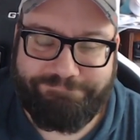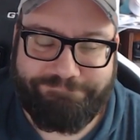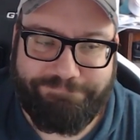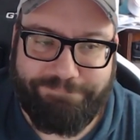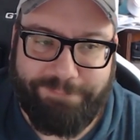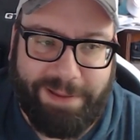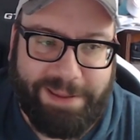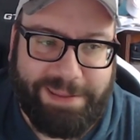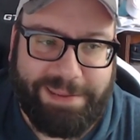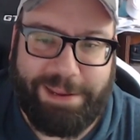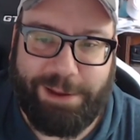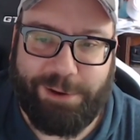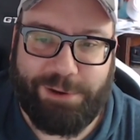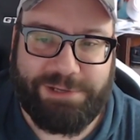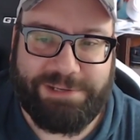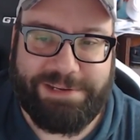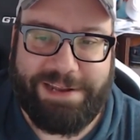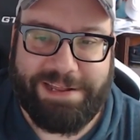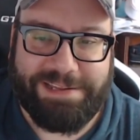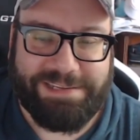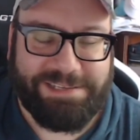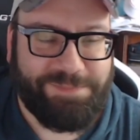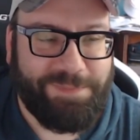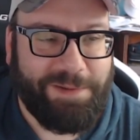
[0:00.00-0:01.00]
My gear does
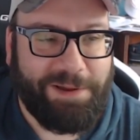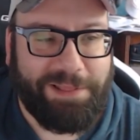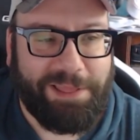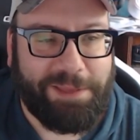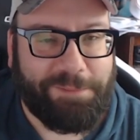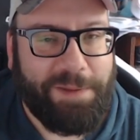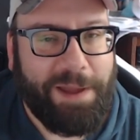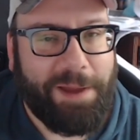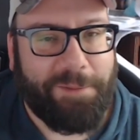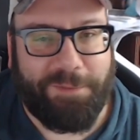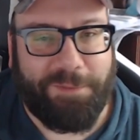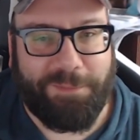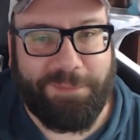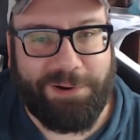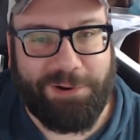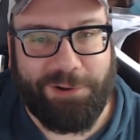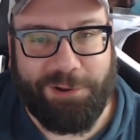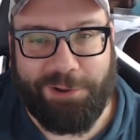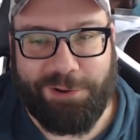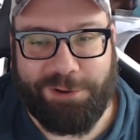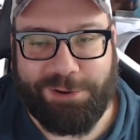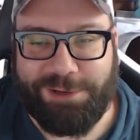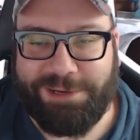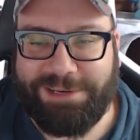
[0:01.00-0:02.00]
not smell like peppermint
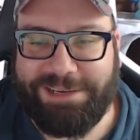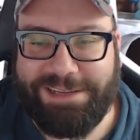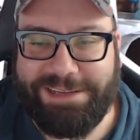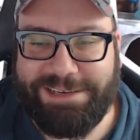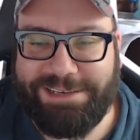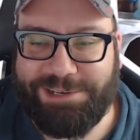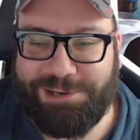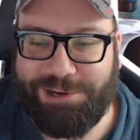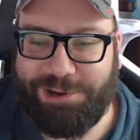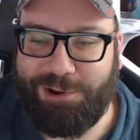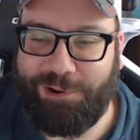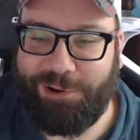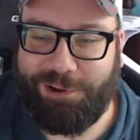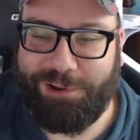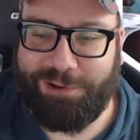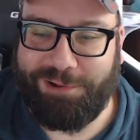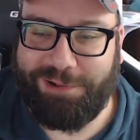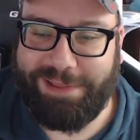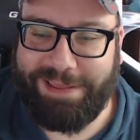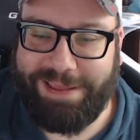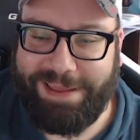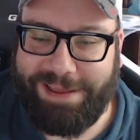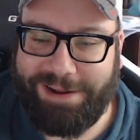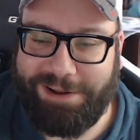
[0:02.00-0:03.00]
oil or tea tree
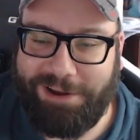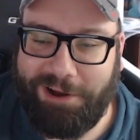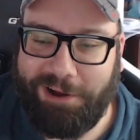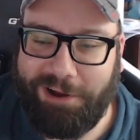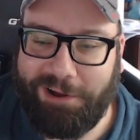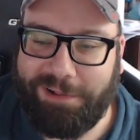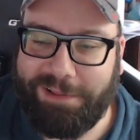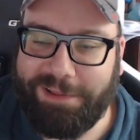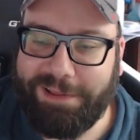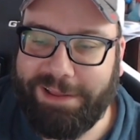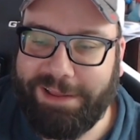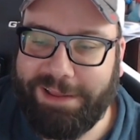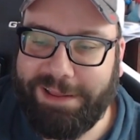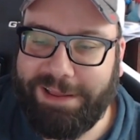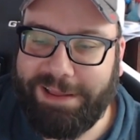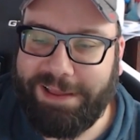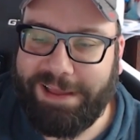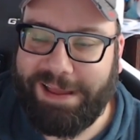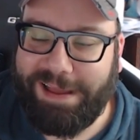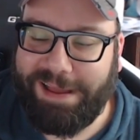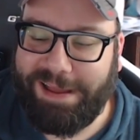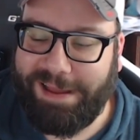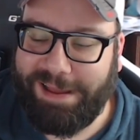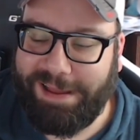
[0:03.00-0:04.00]
oil at all.
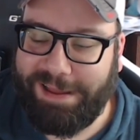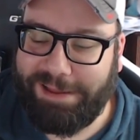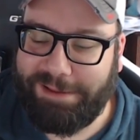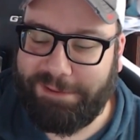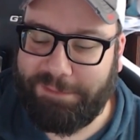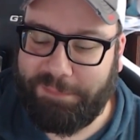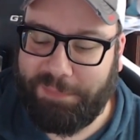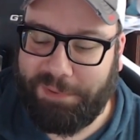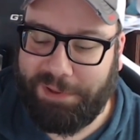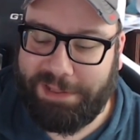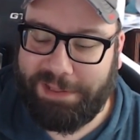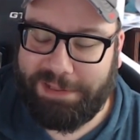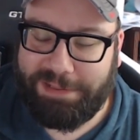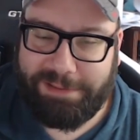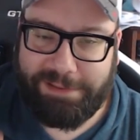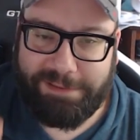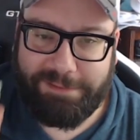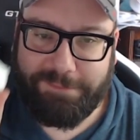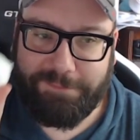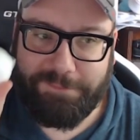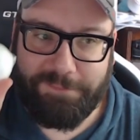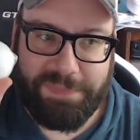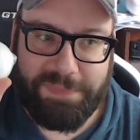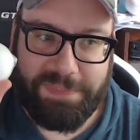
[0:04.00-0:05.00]
But
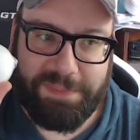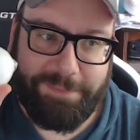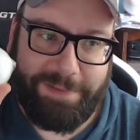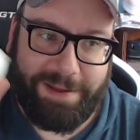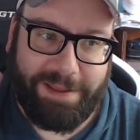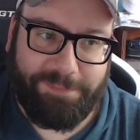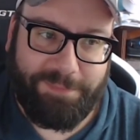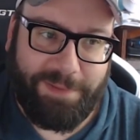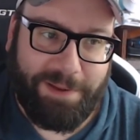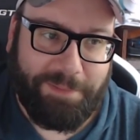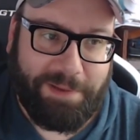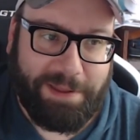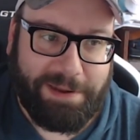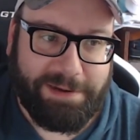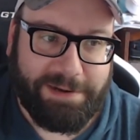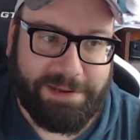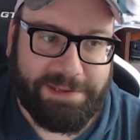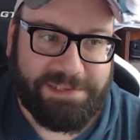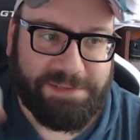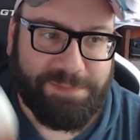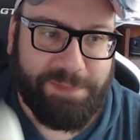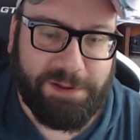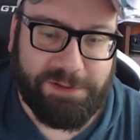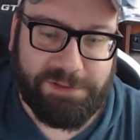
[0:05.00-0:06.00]
bath bomb had a
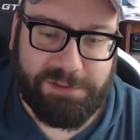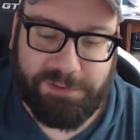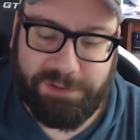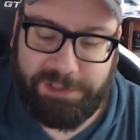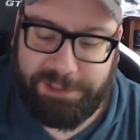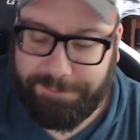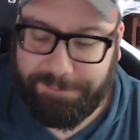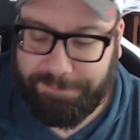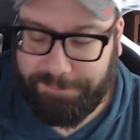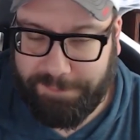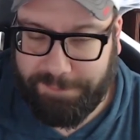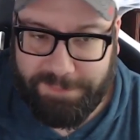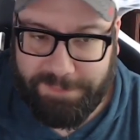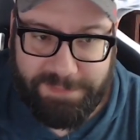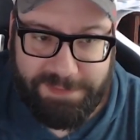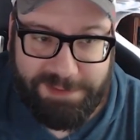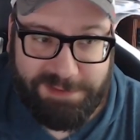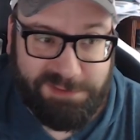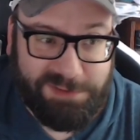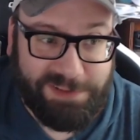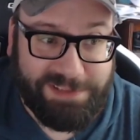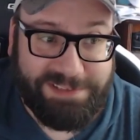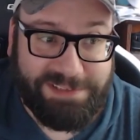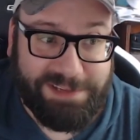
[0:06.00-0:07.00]
nice smell to it,
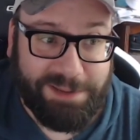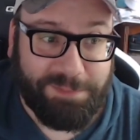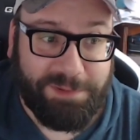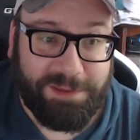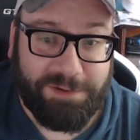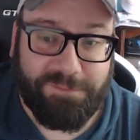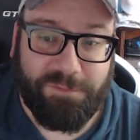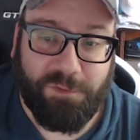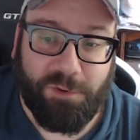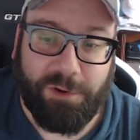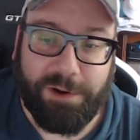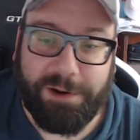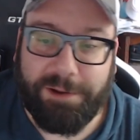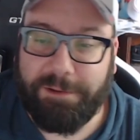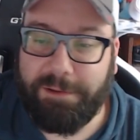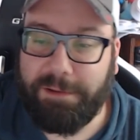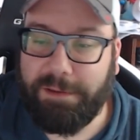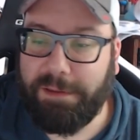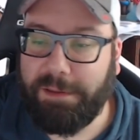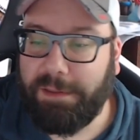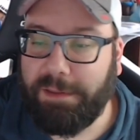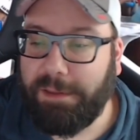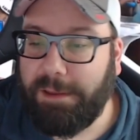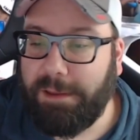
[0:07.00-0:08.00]
so that's something for it.
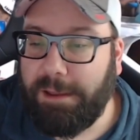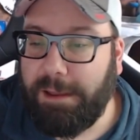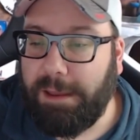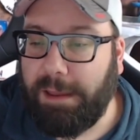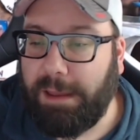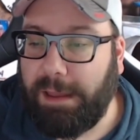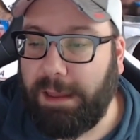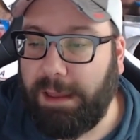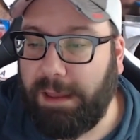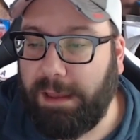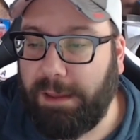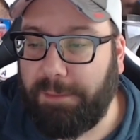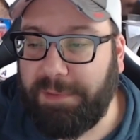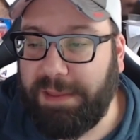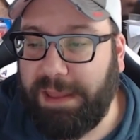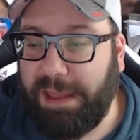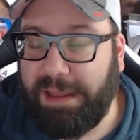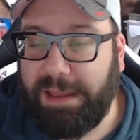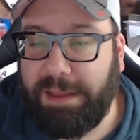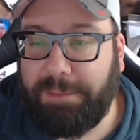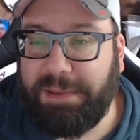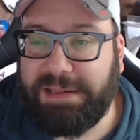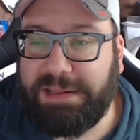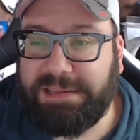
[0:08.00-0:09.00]
But yeah,
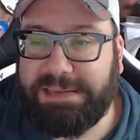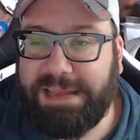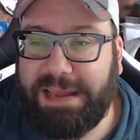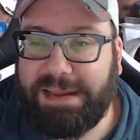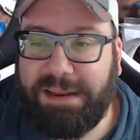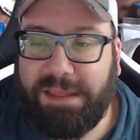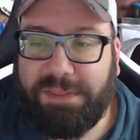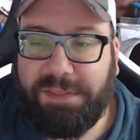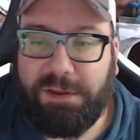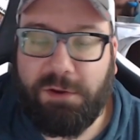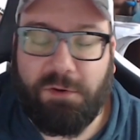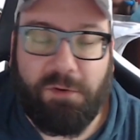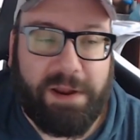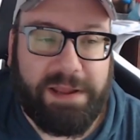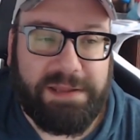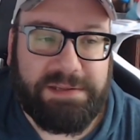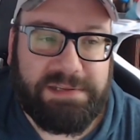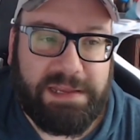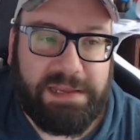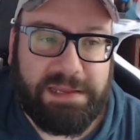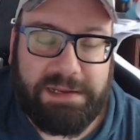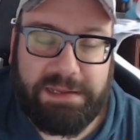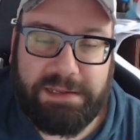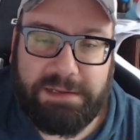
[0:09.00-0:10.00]
I mean, it's got nothing
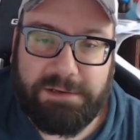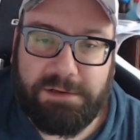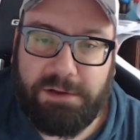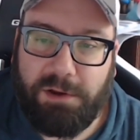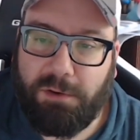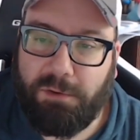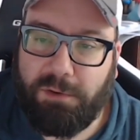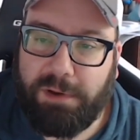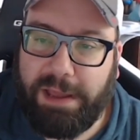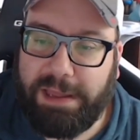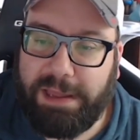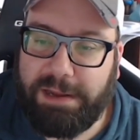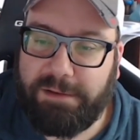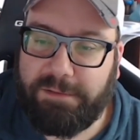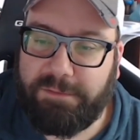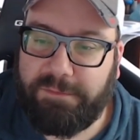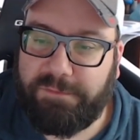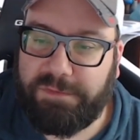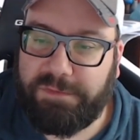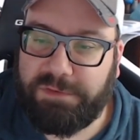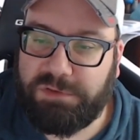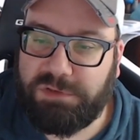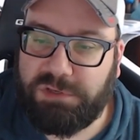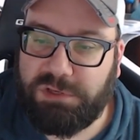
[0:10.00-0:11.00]
crazy in it. No kind
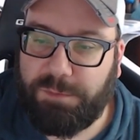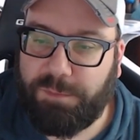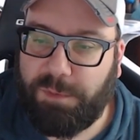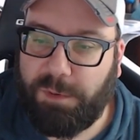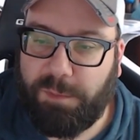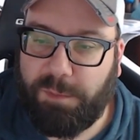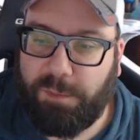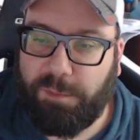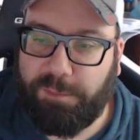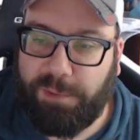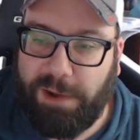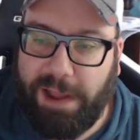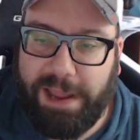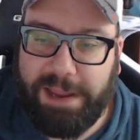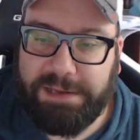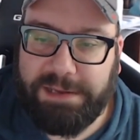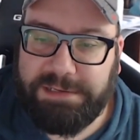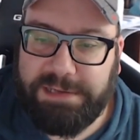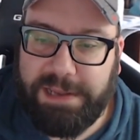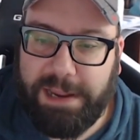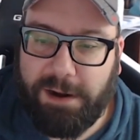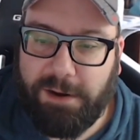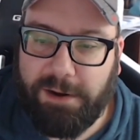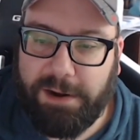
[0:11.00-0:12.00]
of super
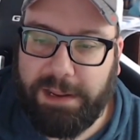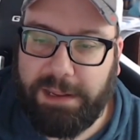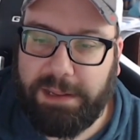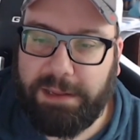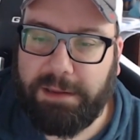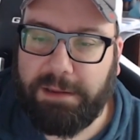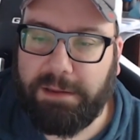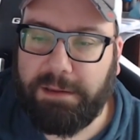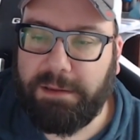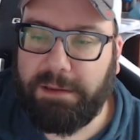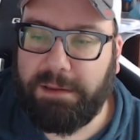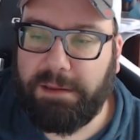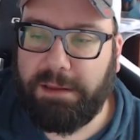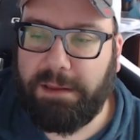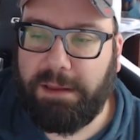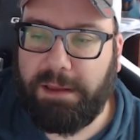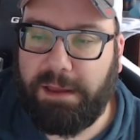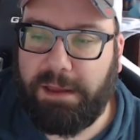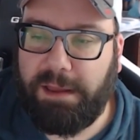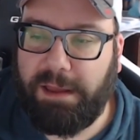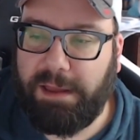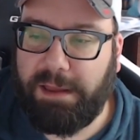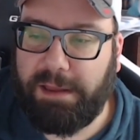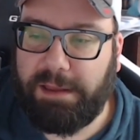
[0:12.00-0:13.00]
proprietary
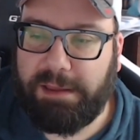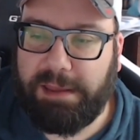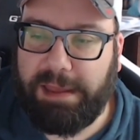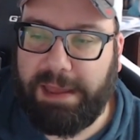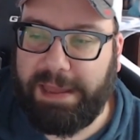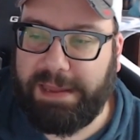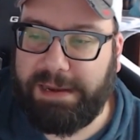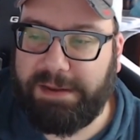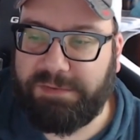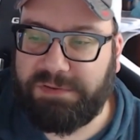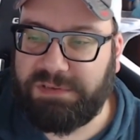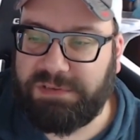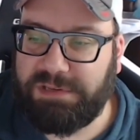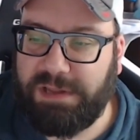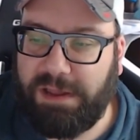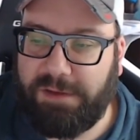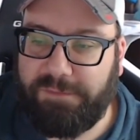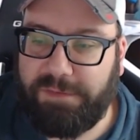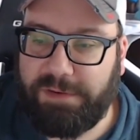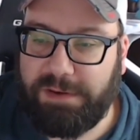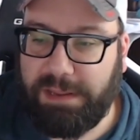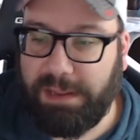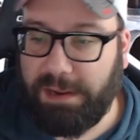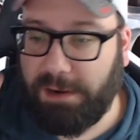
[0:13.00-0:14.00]
kind of
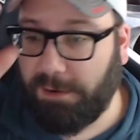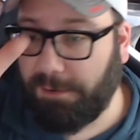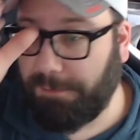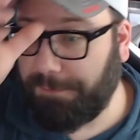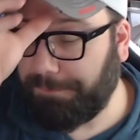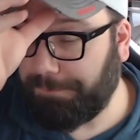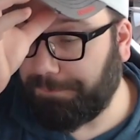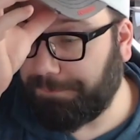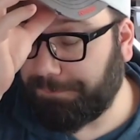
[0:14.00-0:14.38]
stuff in here,